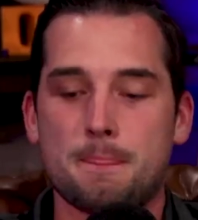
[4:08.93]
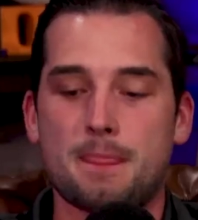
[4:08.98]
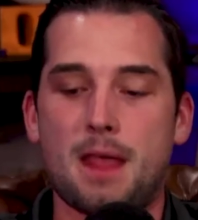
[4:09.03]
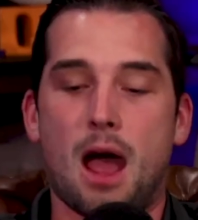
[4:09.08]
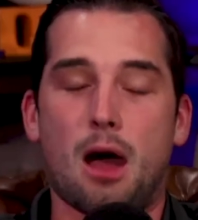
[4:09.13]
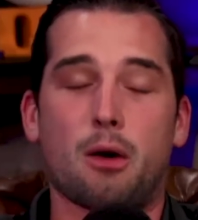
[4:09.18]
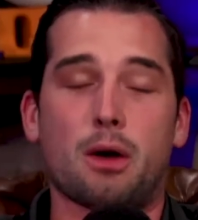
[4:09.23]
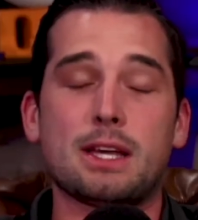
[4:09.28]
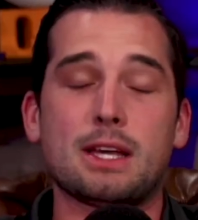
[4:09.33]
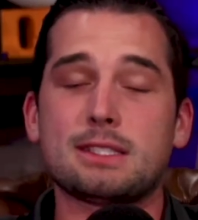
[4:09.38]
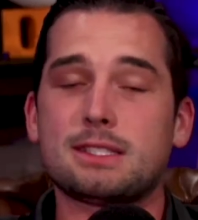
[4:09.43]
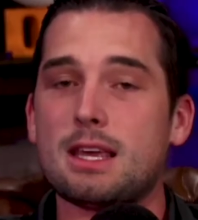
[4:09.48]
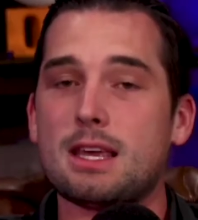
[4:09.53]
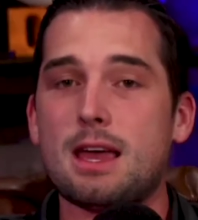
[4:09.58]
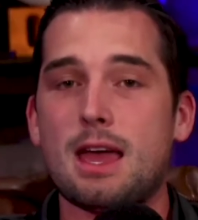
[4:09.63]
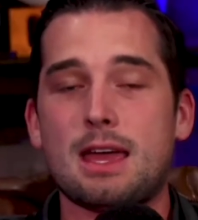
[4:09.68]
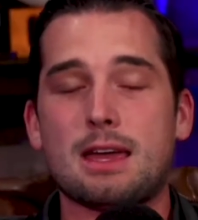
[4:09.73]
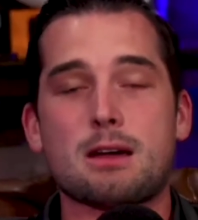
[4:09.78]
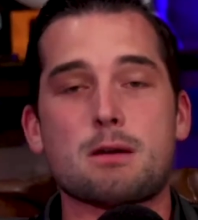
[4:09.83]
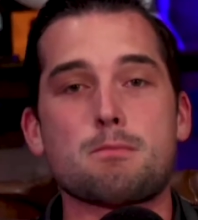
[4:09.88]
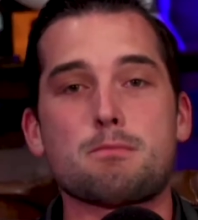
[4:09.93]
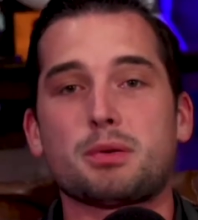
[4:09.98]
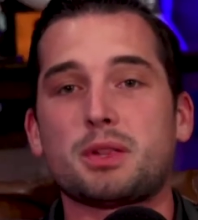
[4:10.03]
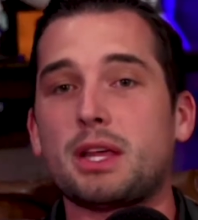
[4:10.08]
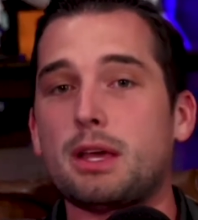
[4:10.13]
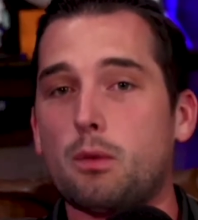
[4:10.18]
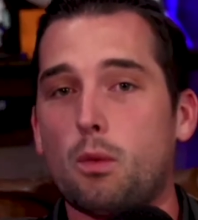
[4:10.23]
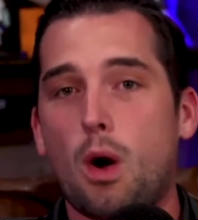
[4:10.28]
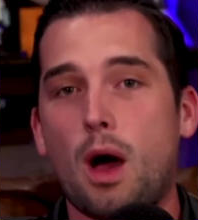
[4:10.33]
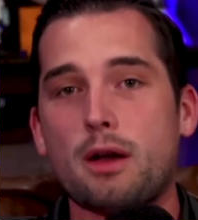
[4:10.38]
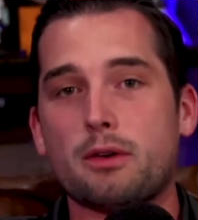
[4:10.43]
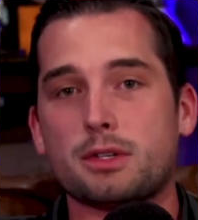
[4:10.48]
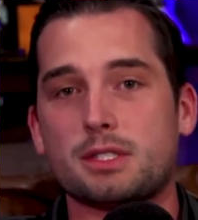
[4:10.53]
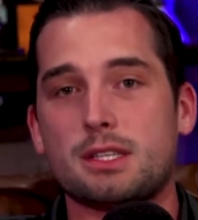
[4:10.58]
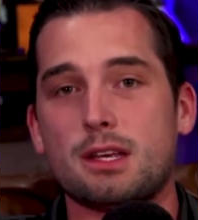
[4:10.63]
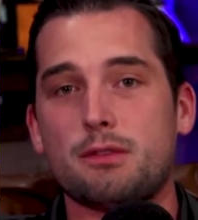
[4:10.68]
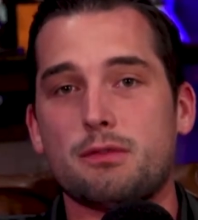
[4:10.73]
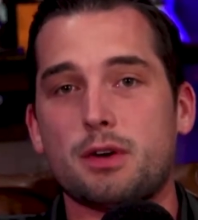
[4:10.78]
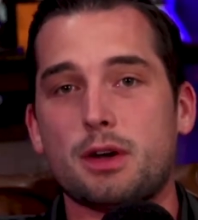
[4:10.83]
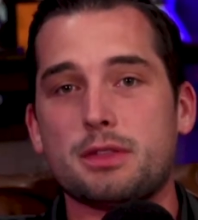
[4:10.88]
Now, is he a complete wide
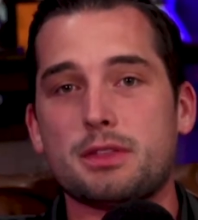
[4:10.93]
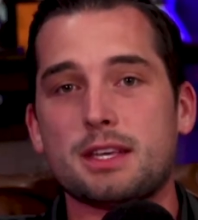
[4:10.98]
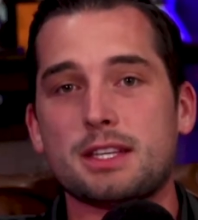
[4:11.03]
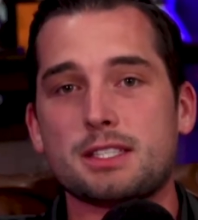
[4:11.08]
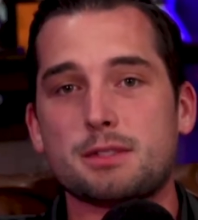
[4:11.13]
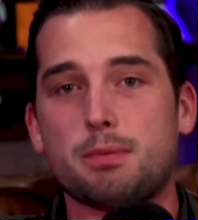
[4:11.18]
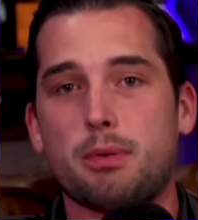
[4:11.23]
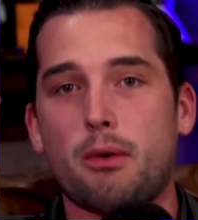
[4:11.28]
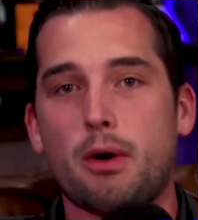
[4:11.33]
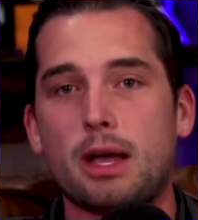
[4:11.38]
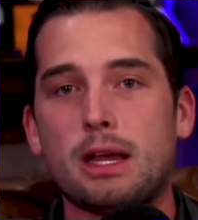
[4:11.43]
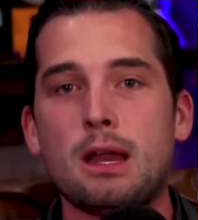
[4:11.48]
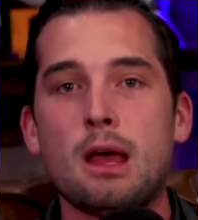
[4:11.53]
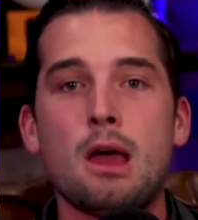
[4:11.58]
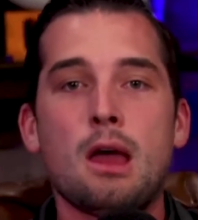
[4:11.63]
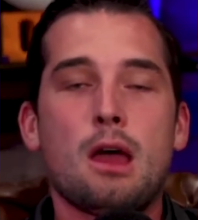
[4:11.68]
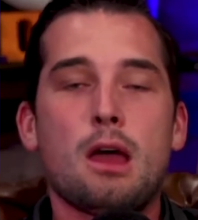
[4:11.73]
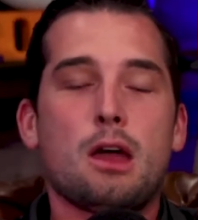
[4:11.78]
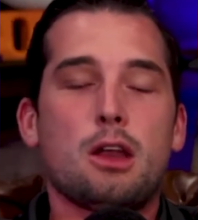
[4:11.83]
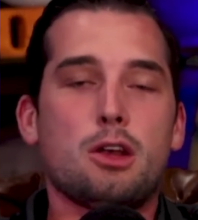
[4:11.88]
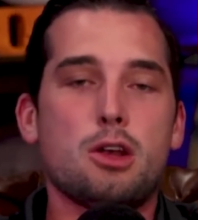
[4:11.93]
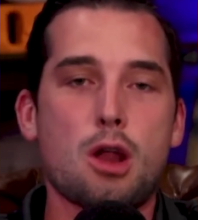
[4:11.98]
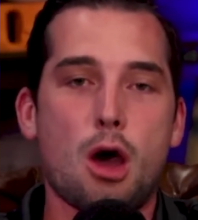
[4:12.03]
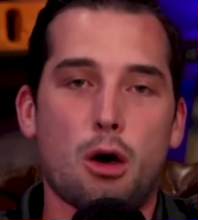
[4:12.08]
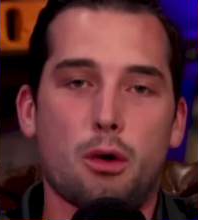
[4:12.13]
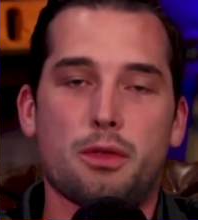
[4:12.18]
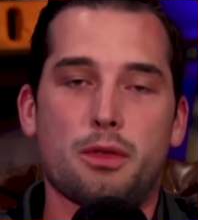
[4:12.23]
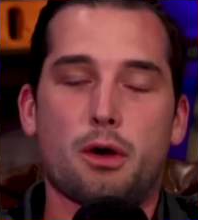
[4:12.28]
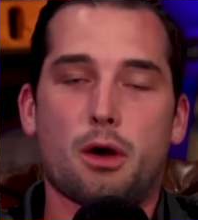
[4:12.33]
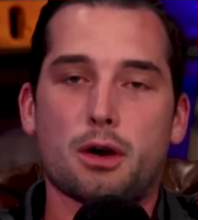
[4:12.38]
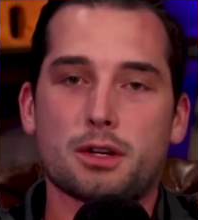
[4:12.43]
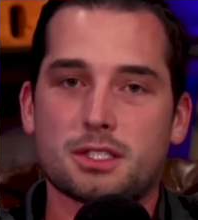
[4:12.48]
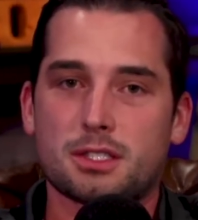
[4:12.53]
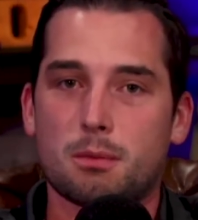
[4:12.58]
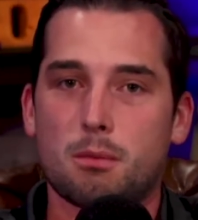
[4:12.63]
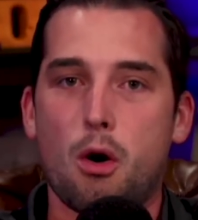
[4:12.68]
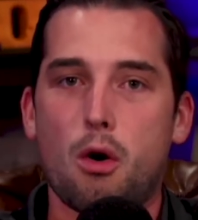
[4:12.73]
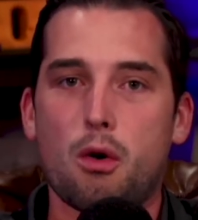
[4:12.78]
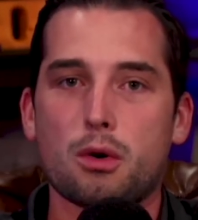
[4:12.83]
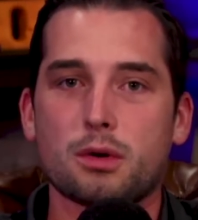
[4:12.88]
receiver at this point? No, there are
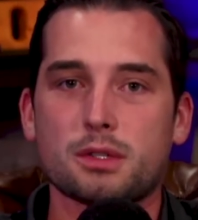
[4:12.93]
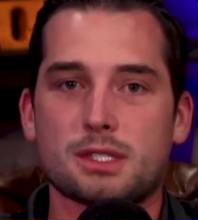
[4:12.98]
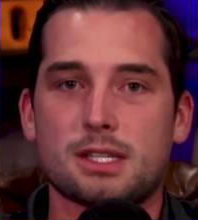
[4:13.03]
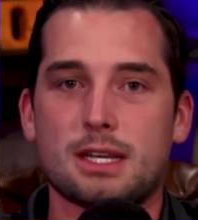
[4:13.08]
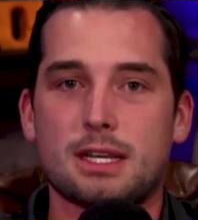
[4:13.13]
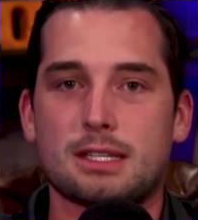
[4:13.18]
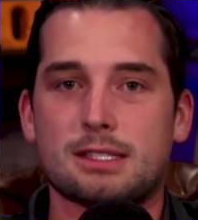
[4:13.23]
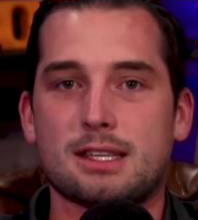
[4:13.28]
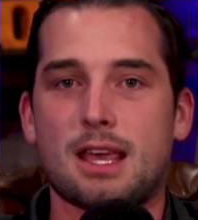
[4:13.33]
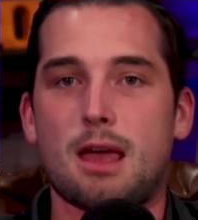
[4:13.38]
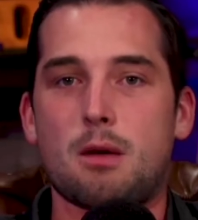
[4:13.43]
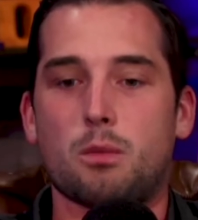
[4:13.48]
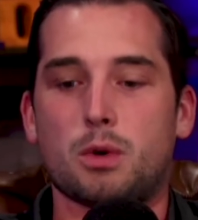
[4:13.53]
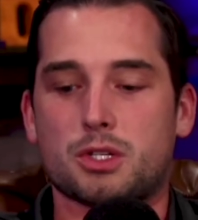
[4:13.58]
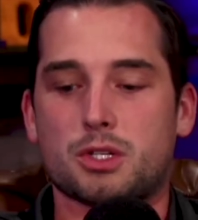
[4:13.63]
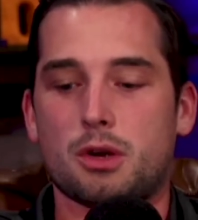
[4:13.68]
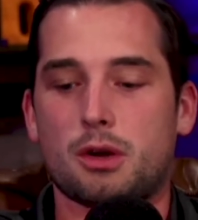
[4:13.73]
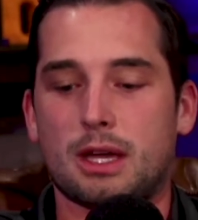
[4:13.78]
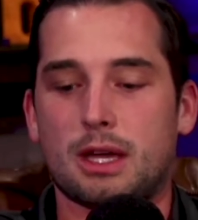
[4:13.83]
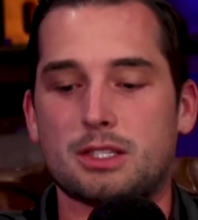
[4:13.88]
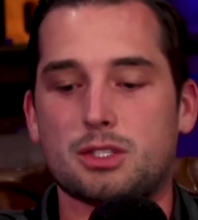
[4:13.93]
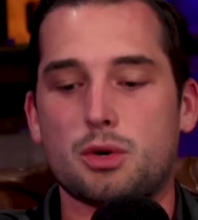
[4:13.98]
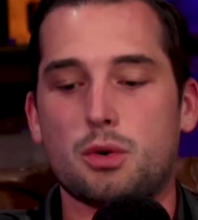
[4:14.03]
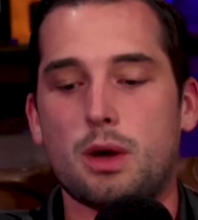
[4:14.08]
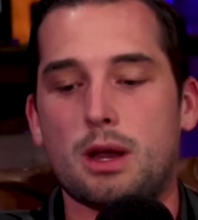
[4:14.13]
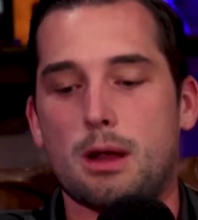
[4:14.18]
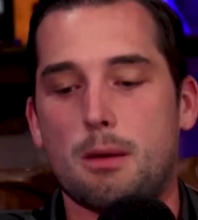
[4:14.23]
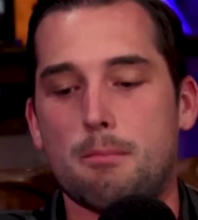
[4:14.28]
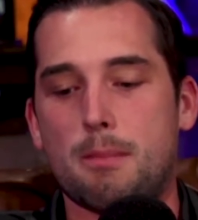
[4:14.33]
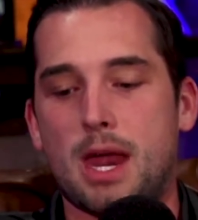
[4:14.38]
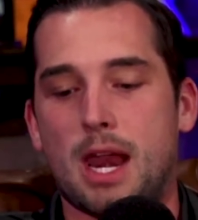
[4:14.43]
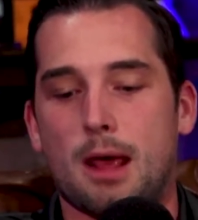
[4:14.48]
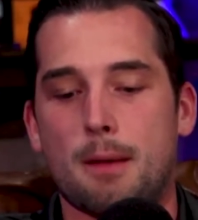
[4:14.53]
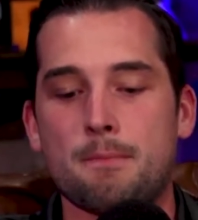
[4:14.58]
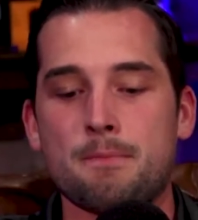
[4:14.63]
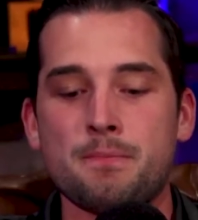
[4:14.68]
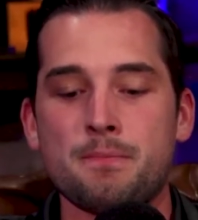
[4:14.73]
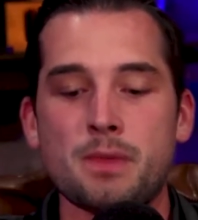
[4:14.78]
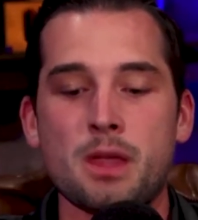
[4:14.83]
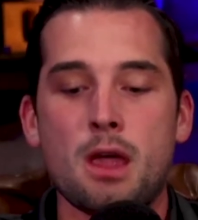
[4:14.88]
some holes in his game, which I'll get to in a
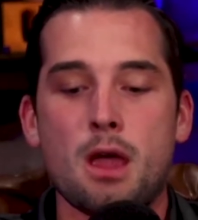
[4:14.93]
minute.